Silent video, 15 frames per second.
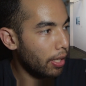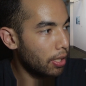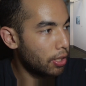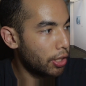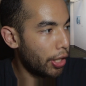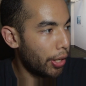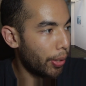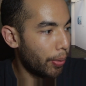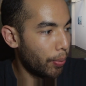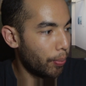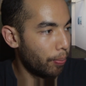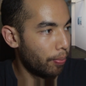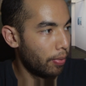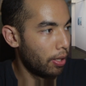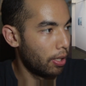So
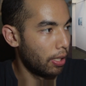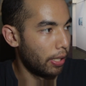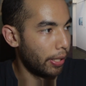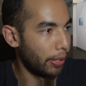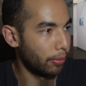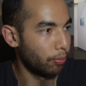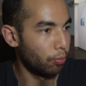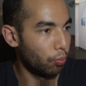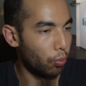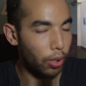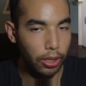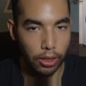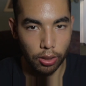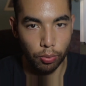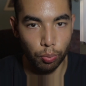it
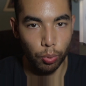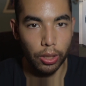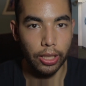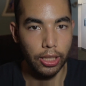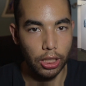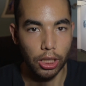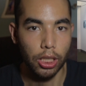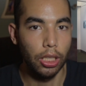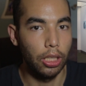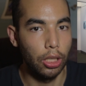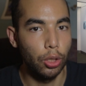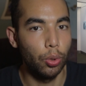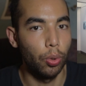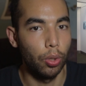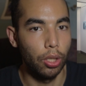was really interesting
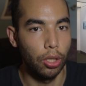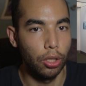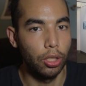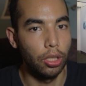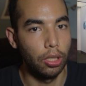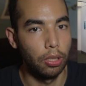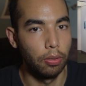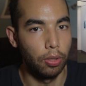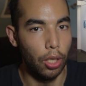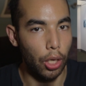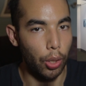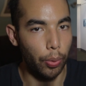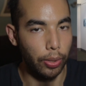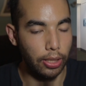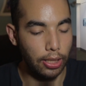this quarter to
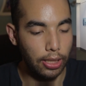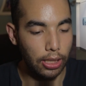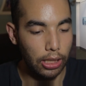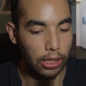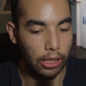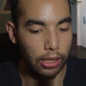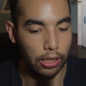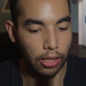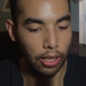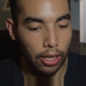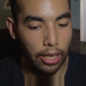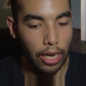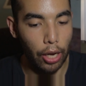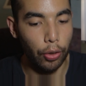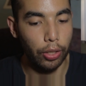go and see
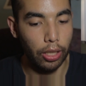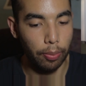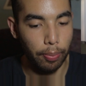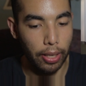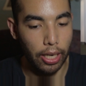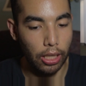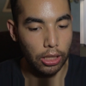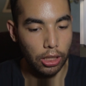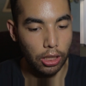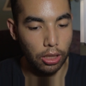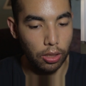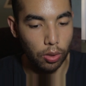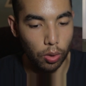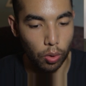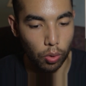how you can match
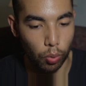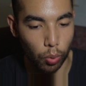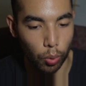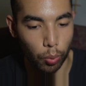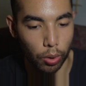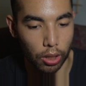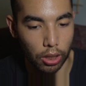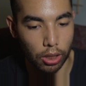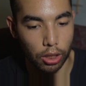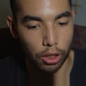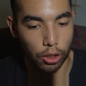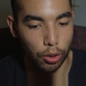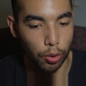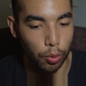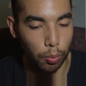the work
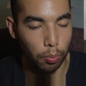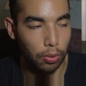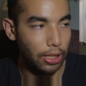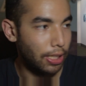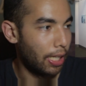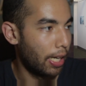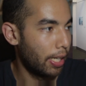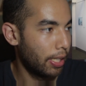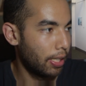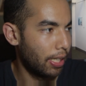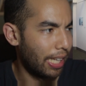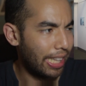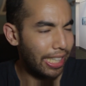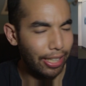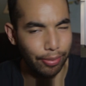to the setting.
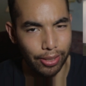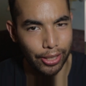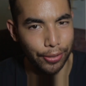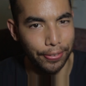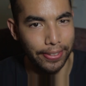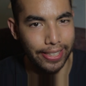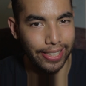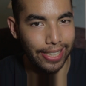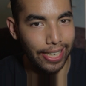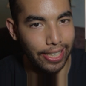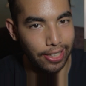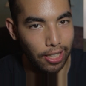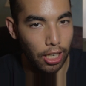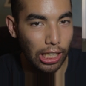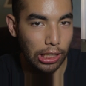I think I really only did that
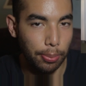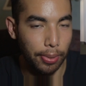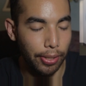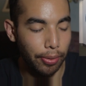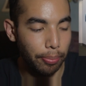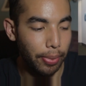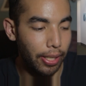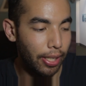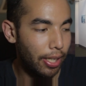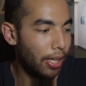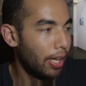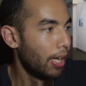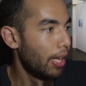in the hospital, but